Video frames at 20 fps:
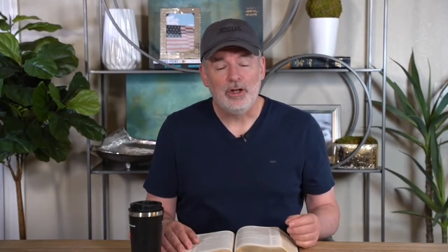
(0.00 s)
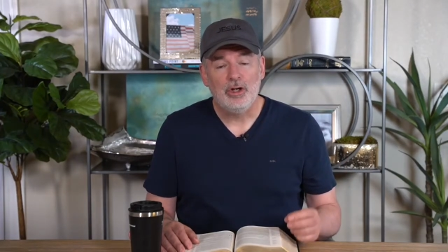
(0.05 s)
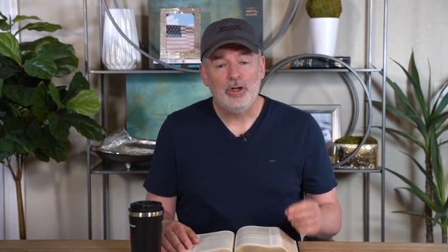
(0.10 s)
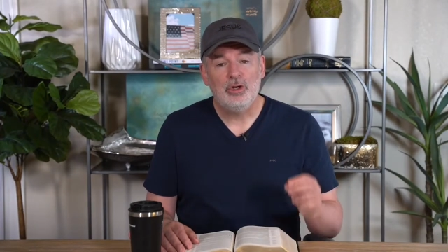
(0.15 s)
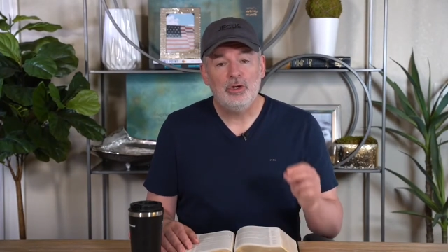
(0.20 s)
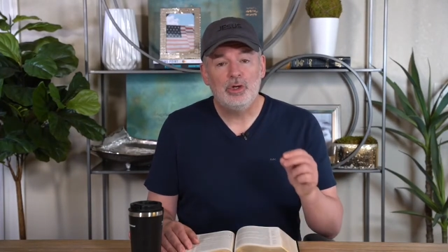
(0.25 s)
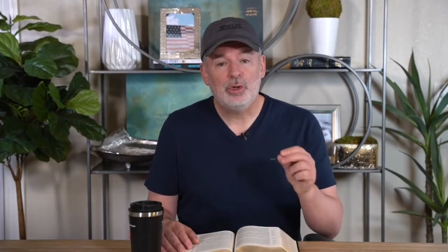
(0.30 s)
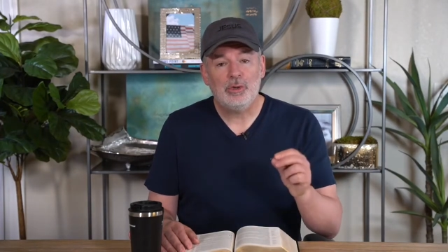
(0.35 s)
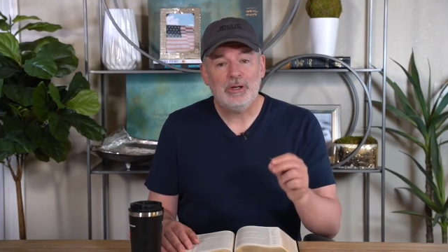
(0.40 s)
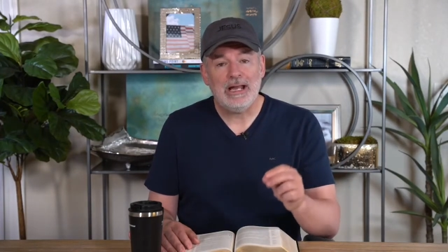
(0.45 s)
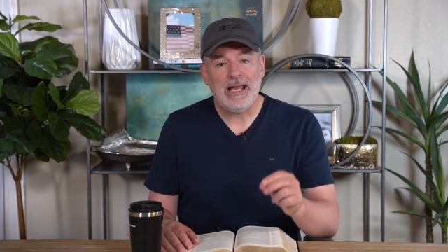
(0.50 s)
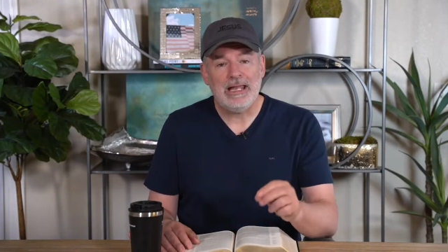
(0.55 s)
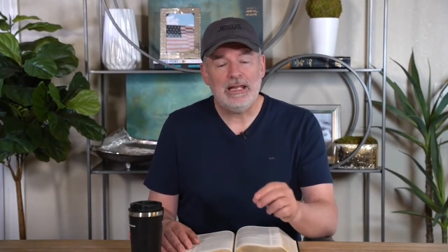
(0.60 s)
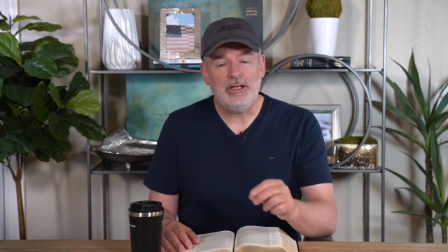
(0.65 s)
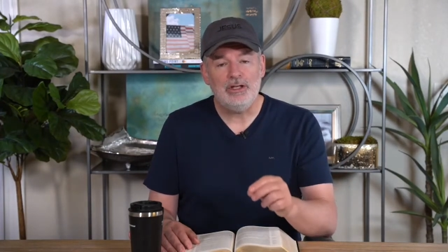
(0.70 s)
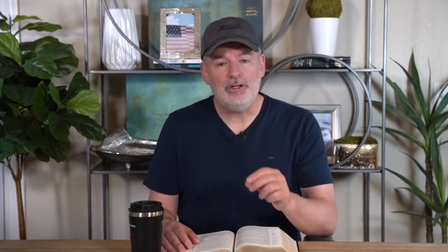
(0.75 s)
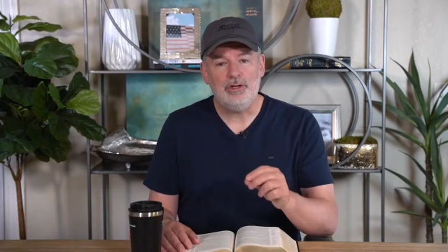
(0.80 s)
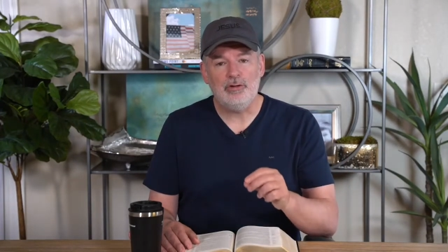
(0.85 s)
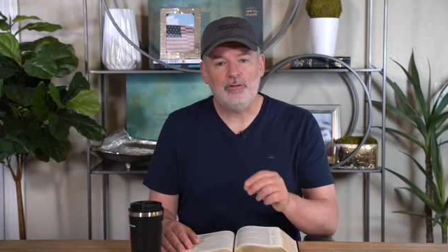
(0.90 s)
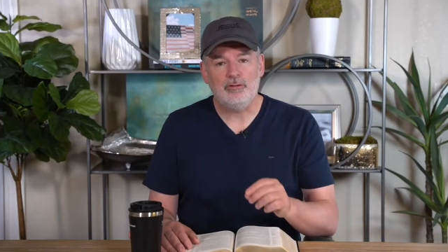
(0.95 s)
who
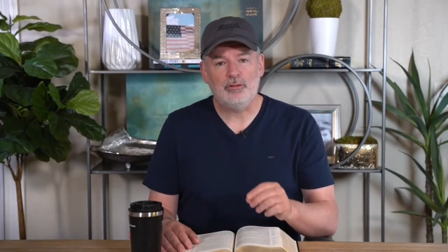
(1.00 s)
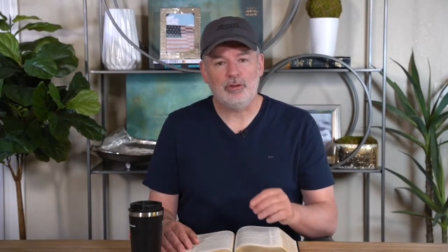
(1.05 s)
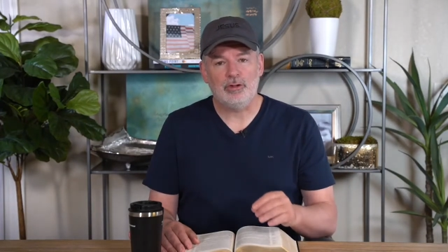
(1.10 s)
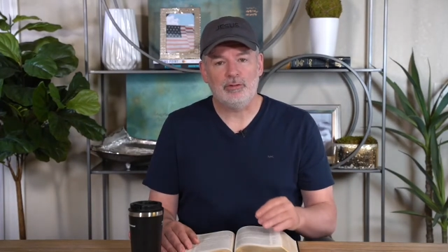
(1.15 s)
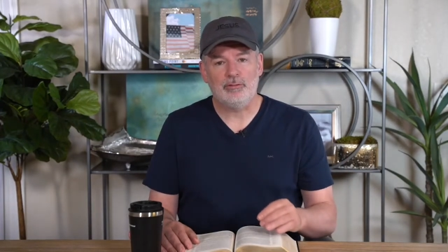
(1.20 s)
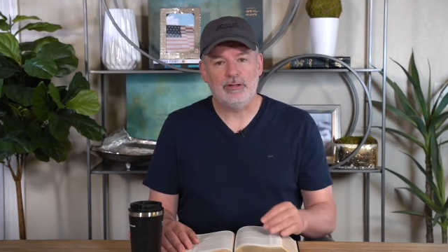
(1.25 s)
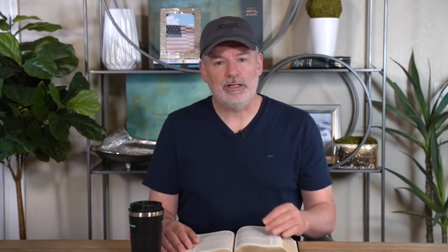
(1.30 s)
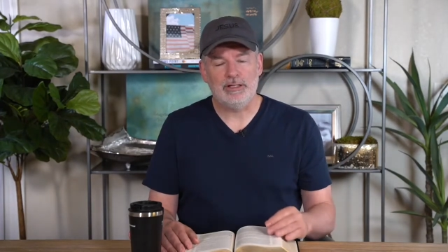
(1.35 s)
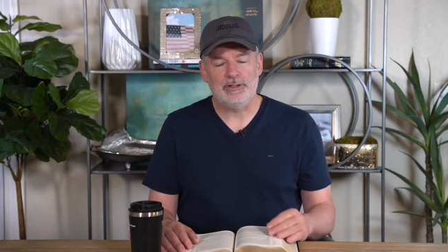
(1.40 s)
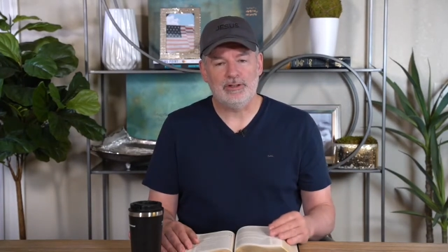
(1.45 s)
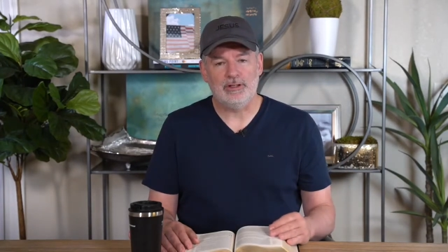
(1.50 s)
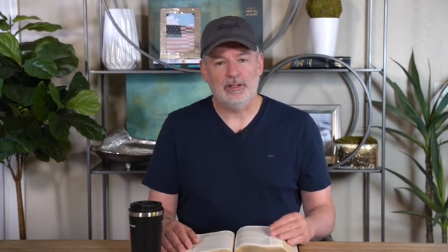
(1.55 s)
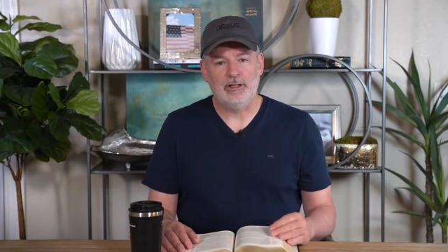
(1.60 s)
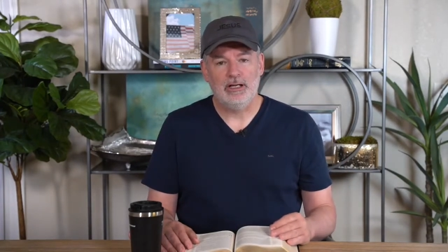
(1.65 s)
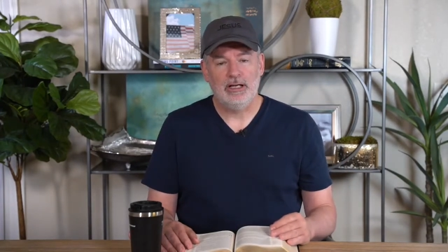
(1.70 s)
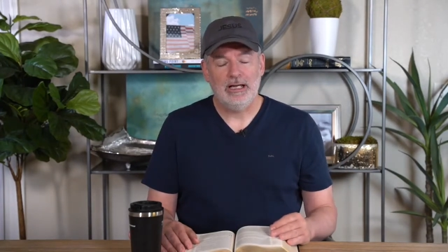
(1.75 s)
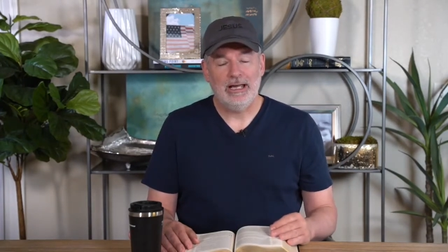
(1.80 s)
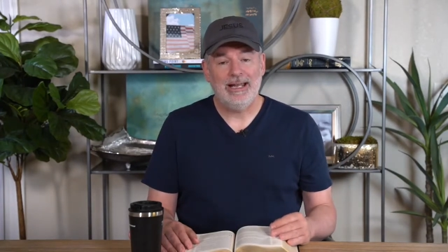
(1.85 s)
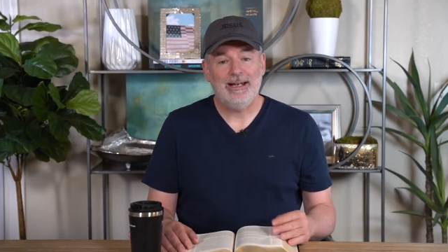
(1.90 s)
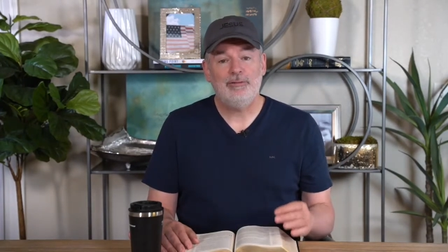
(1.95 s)
created you for a reason?
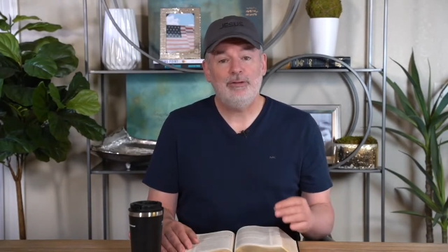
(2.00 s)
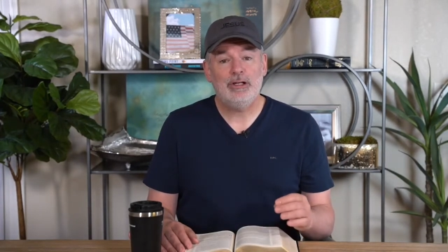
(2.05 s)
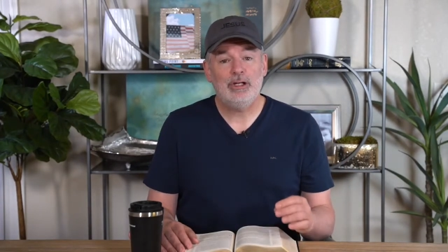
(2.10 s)
And if he